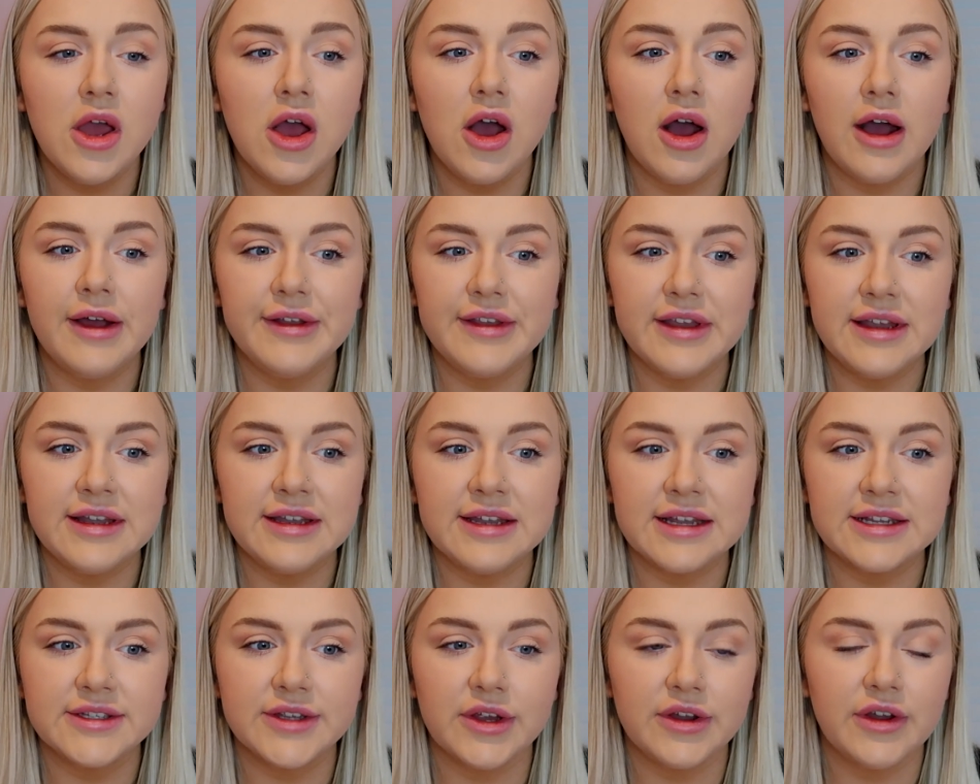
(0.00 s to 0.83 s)
I didn't
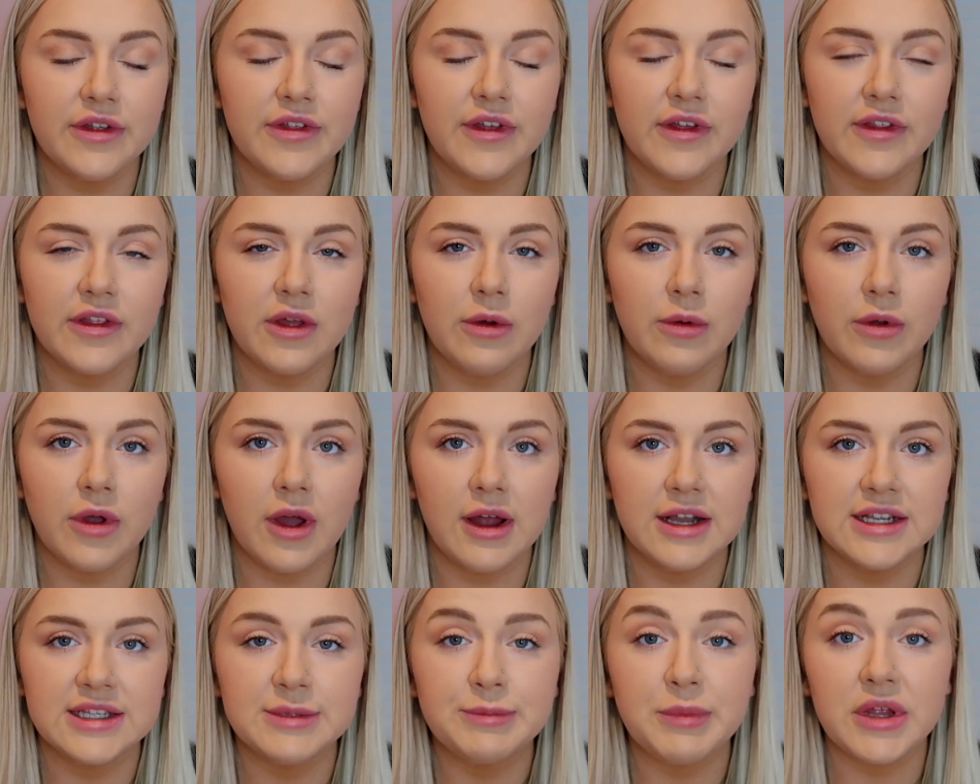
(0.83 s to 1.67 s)
necessarily think they were
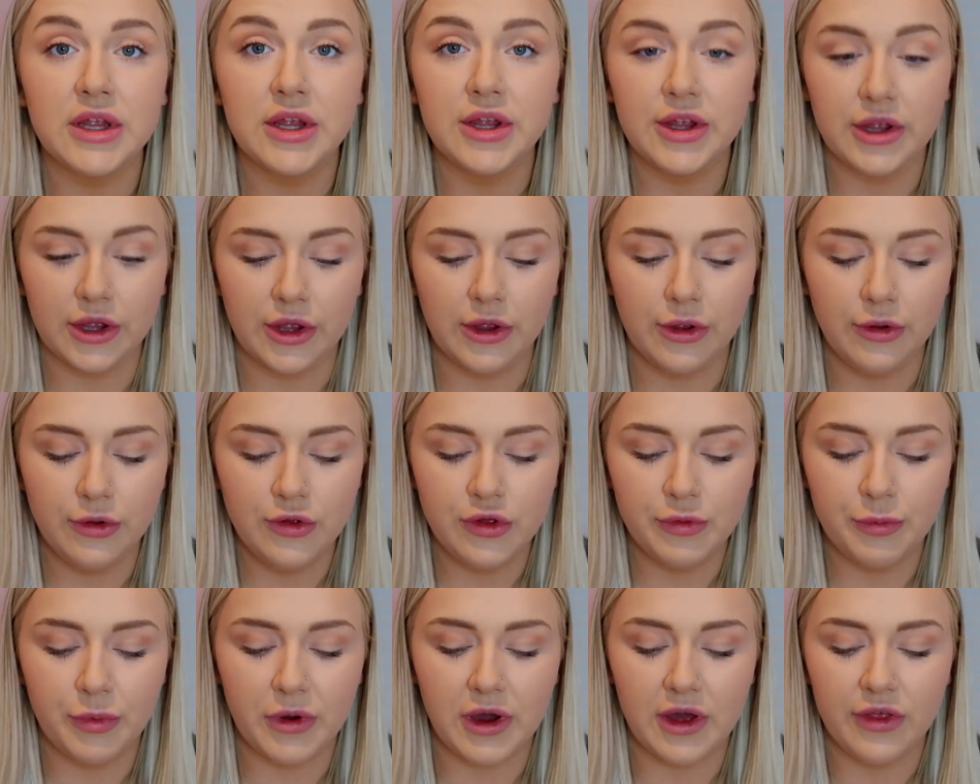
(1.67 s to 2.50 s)
going to be
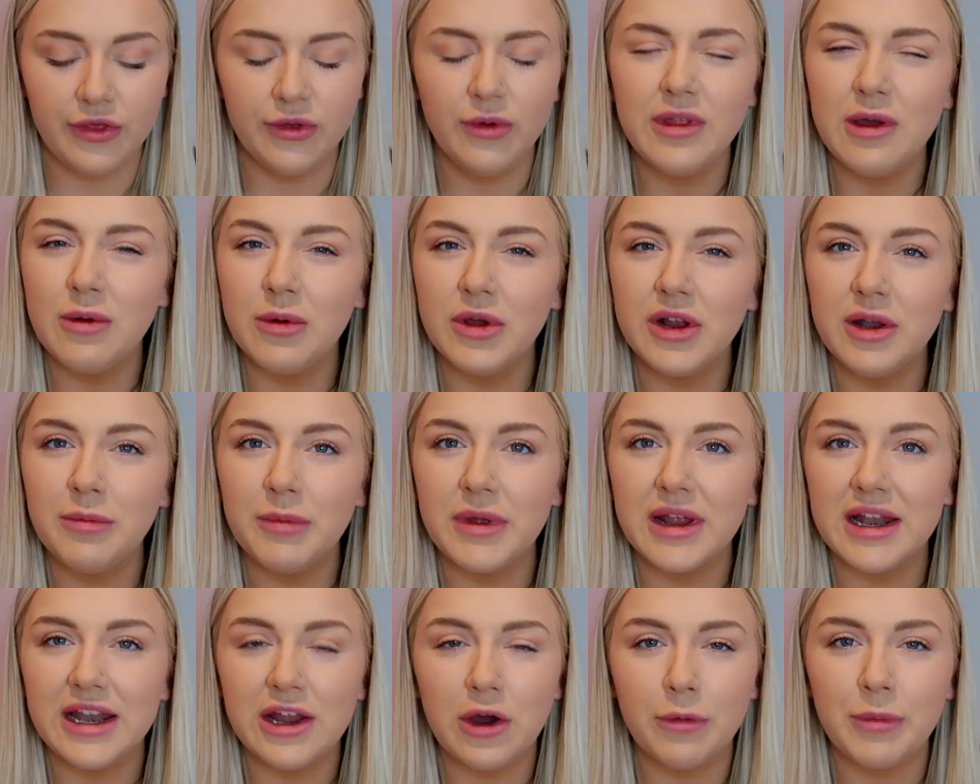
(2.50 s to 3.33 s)
huge, but I thought they were going to
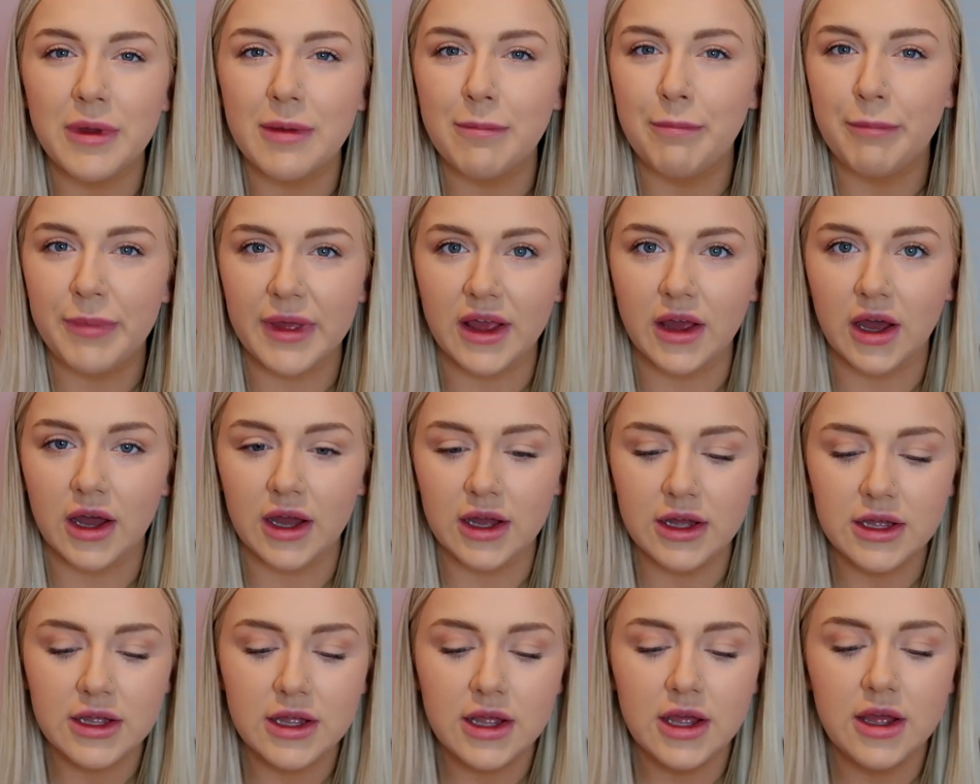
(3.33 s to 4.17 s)
be a little bit
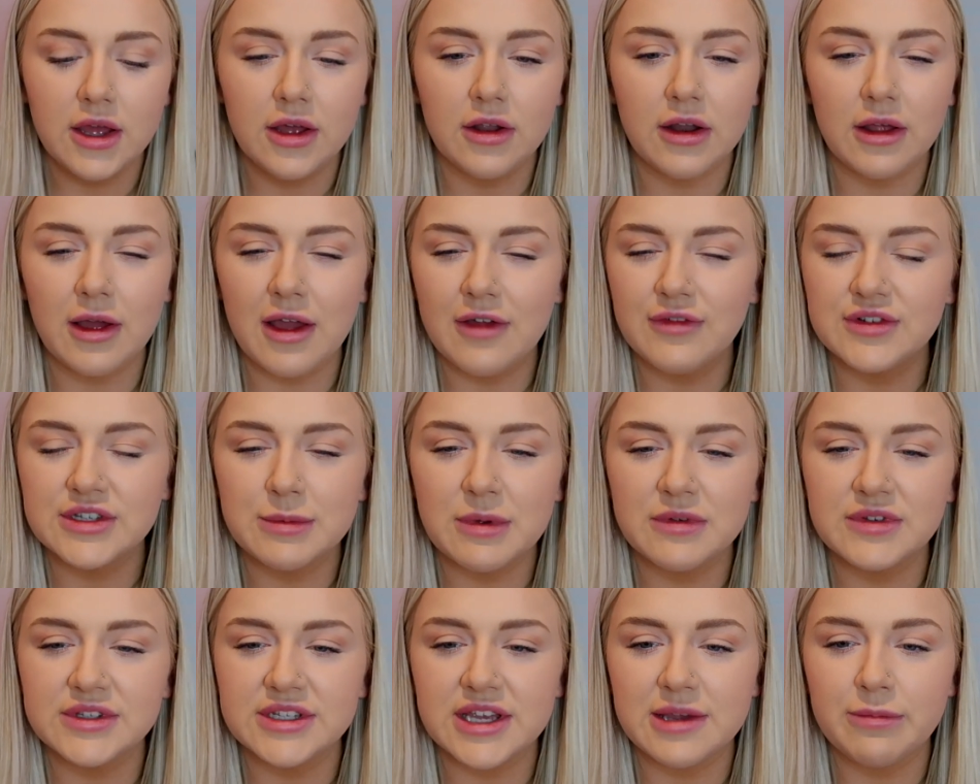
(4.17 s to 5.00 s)
bigger. Like, every time
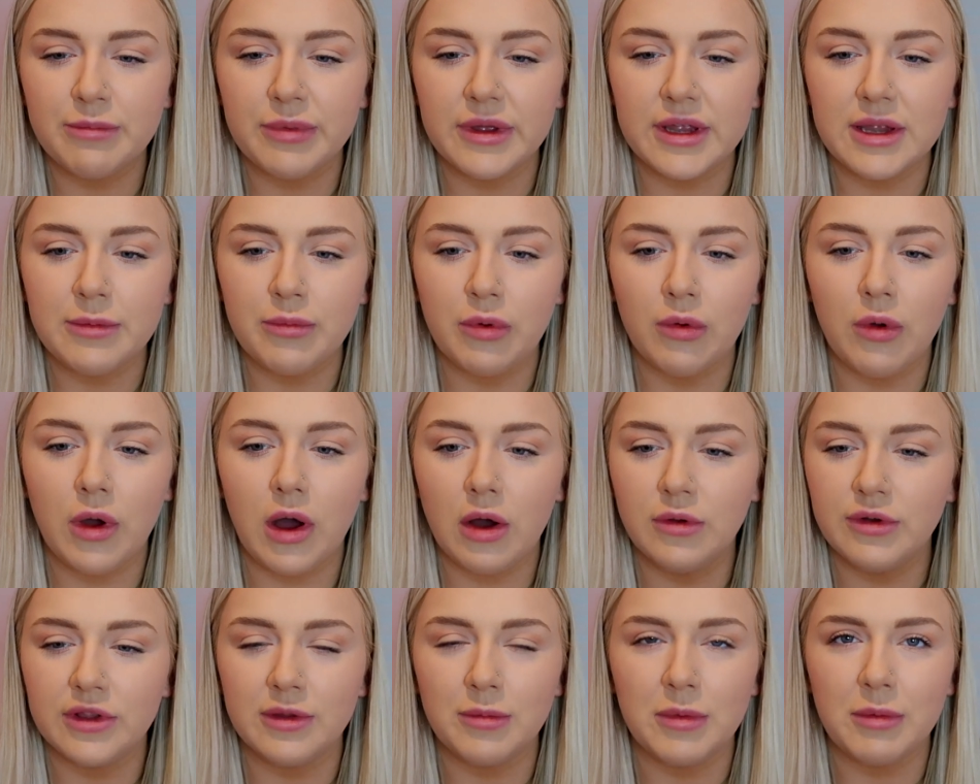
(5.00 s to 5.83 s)
I've seen people
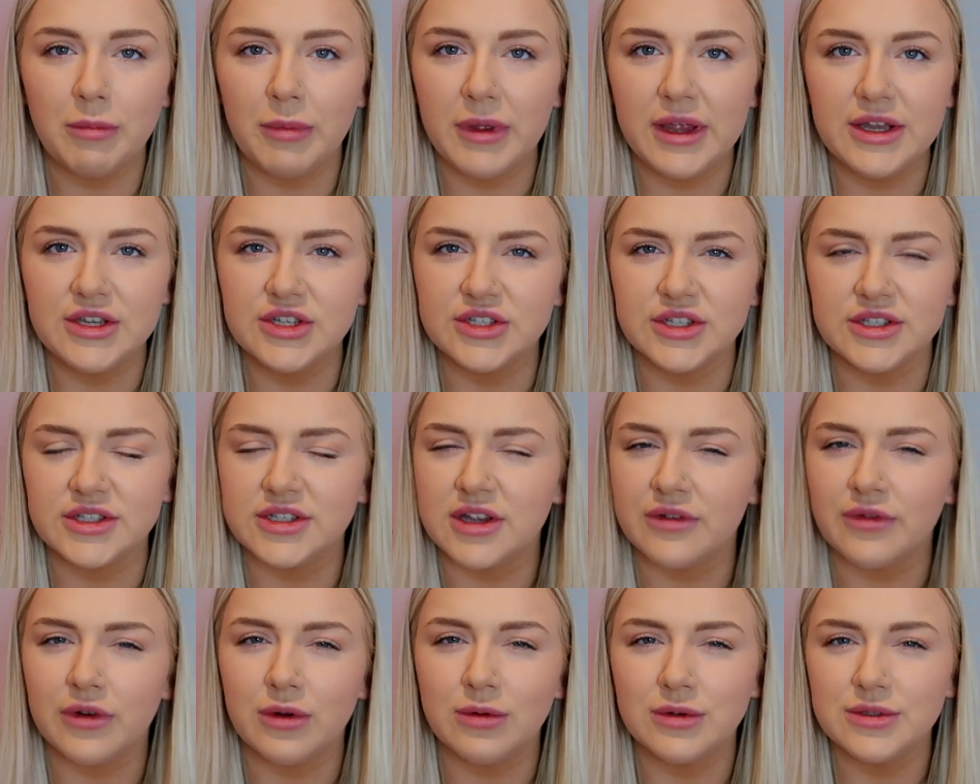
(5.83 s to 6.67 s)
holding them in pictures and
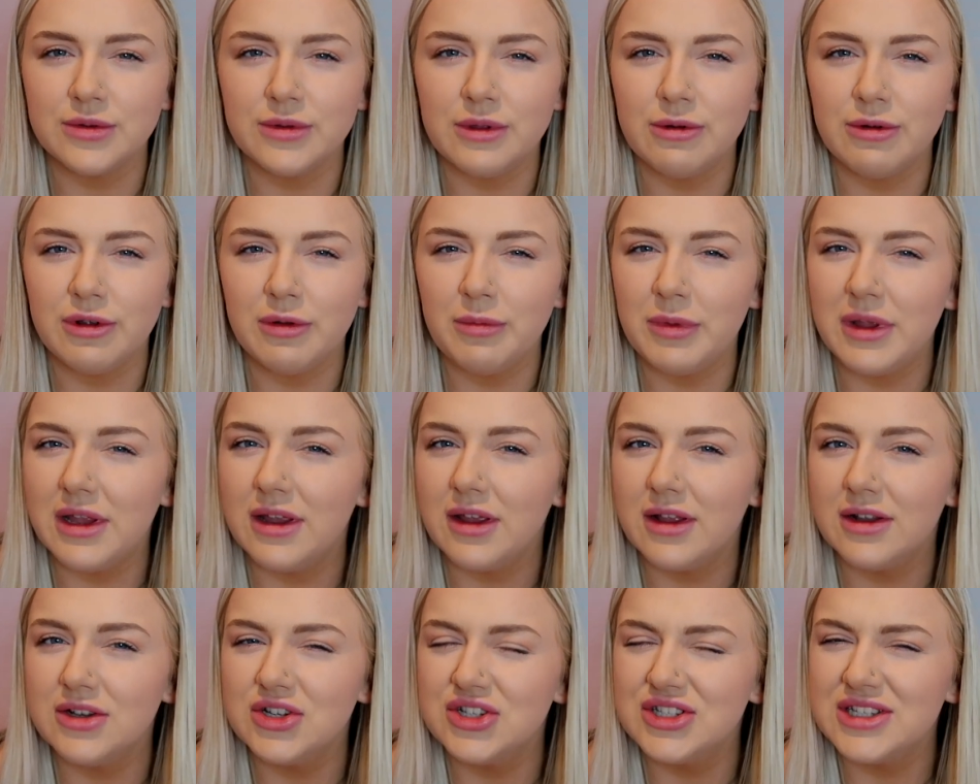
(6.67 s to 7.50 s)
stuff, I always thought they were going to be
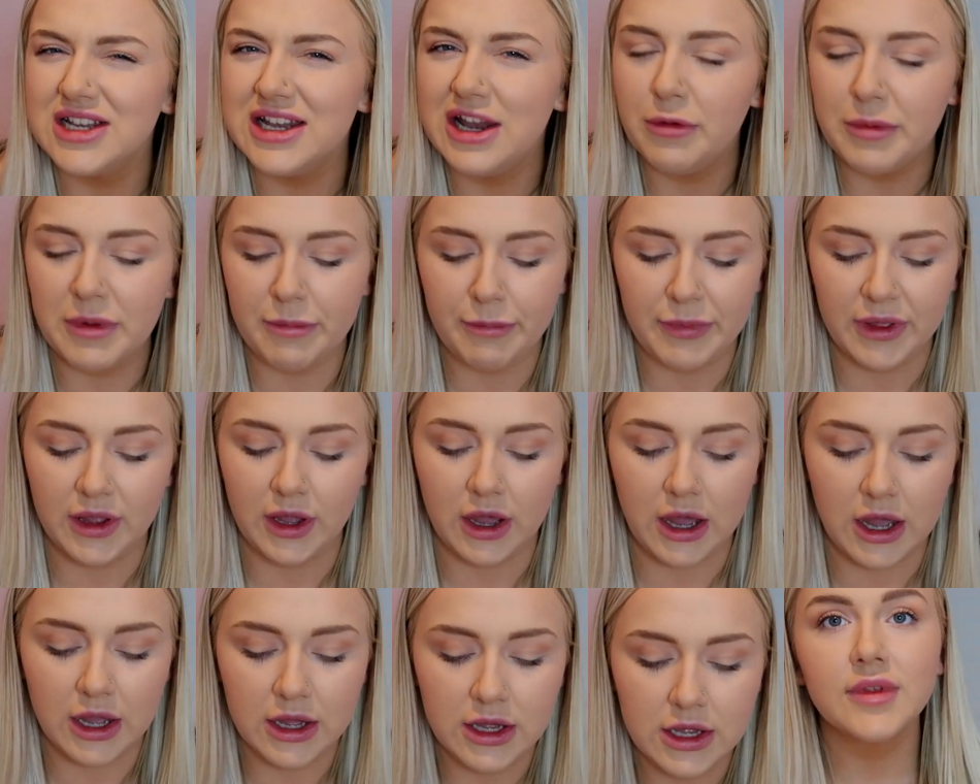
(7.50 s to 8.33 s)
just a little bit
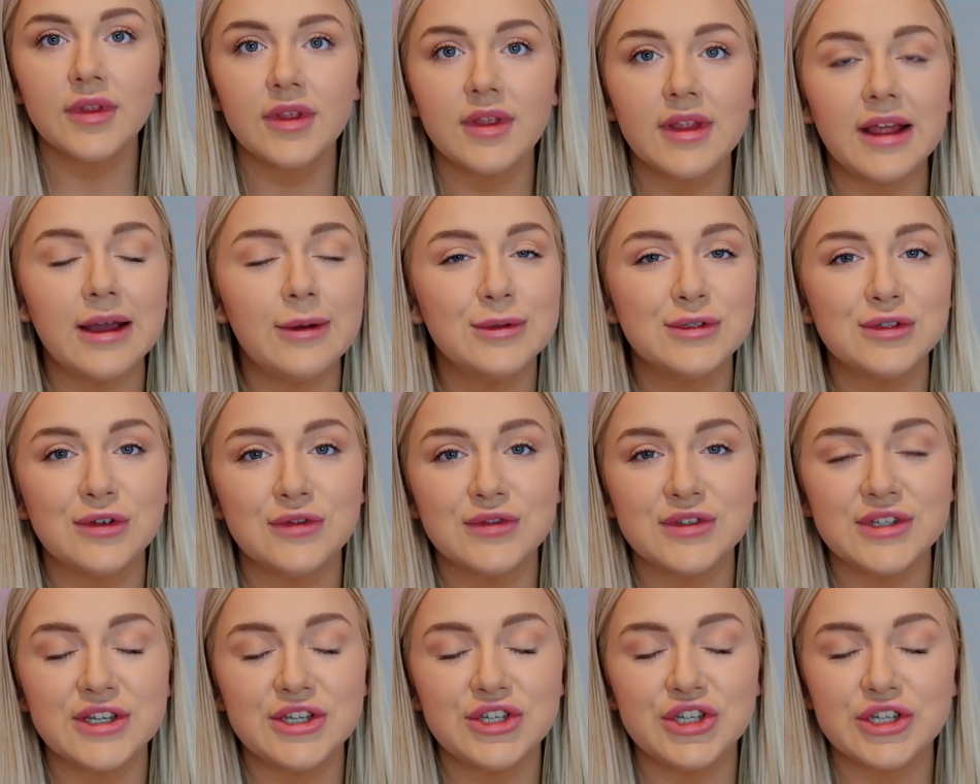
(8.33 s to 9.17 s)
bigger. That was
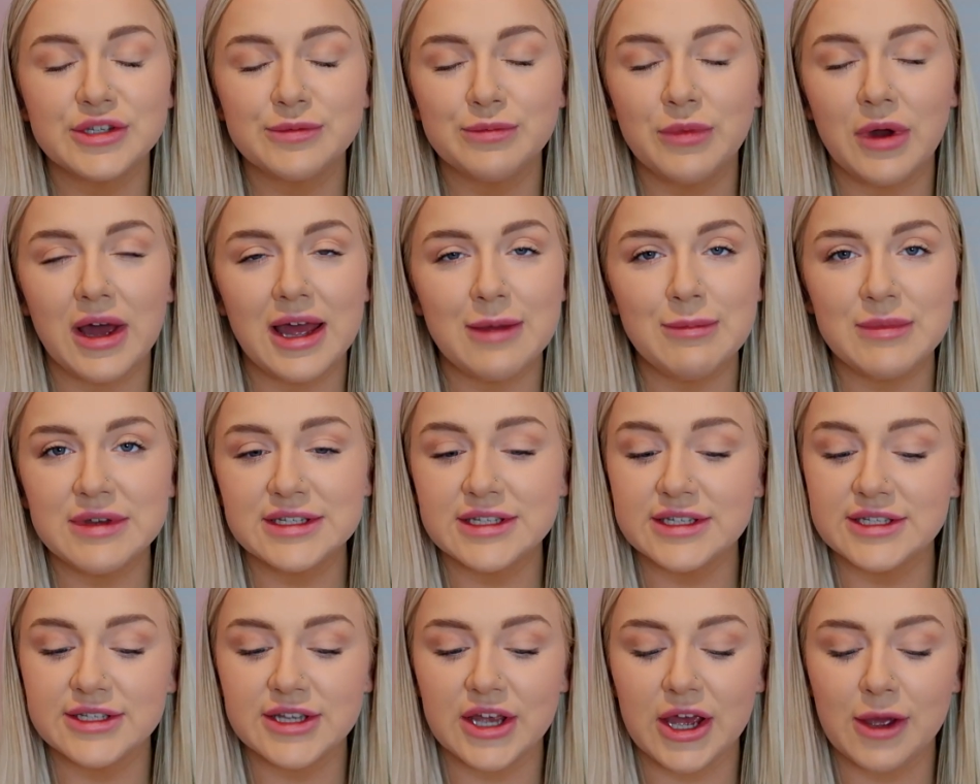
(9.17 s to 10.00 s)
obviously just my
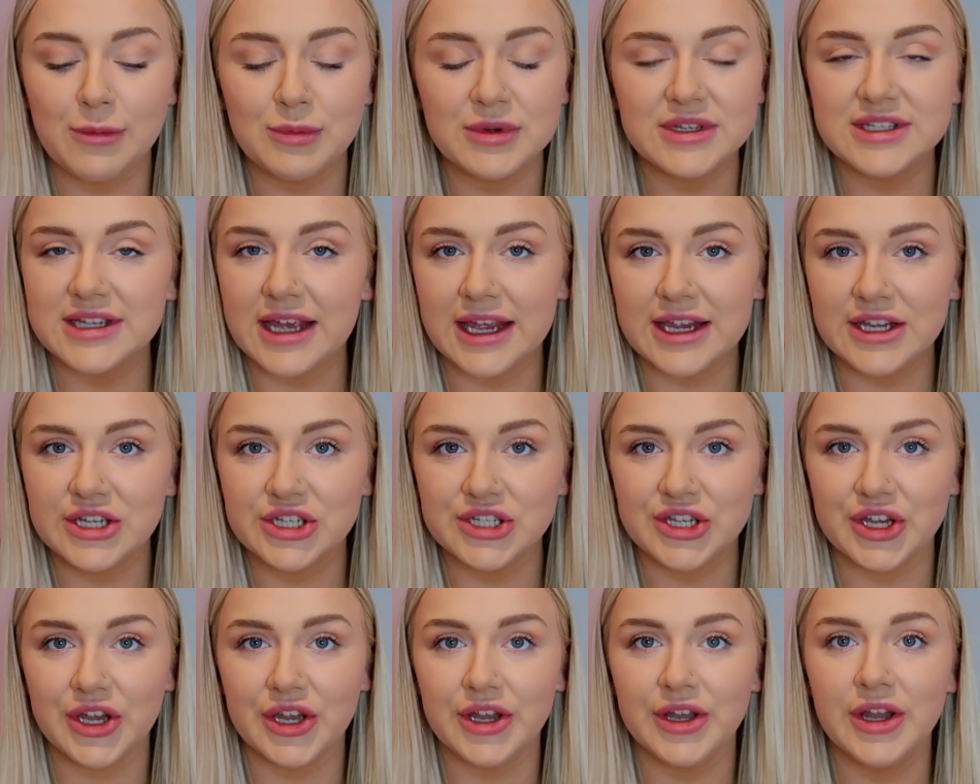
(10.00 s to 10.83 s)

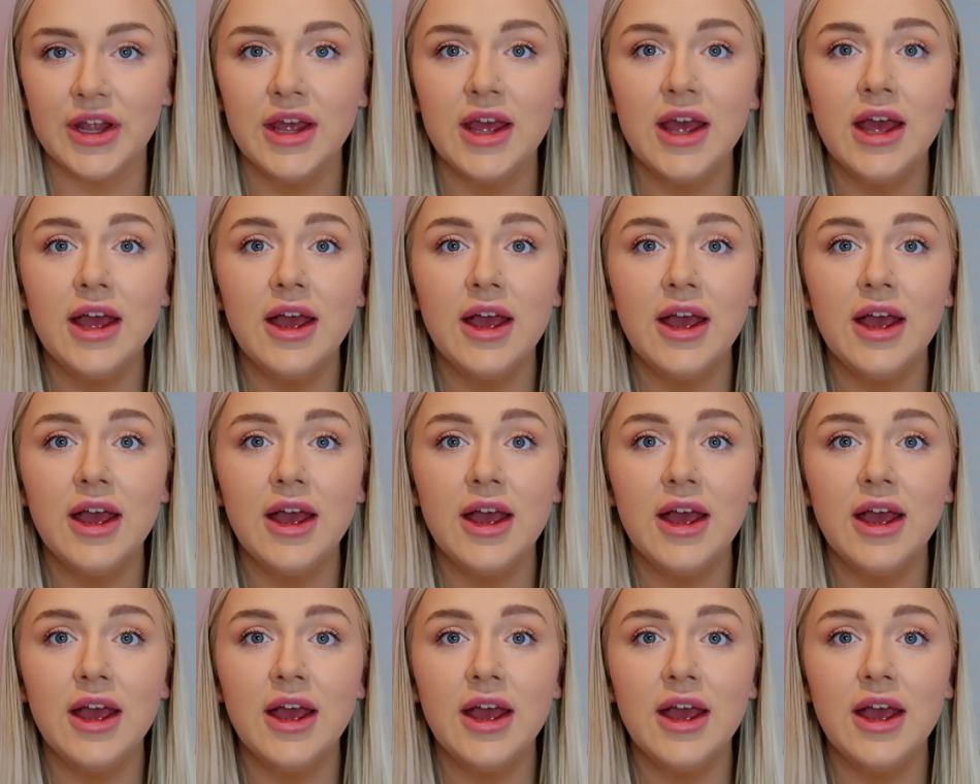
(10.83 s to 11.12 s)
misinterpretation.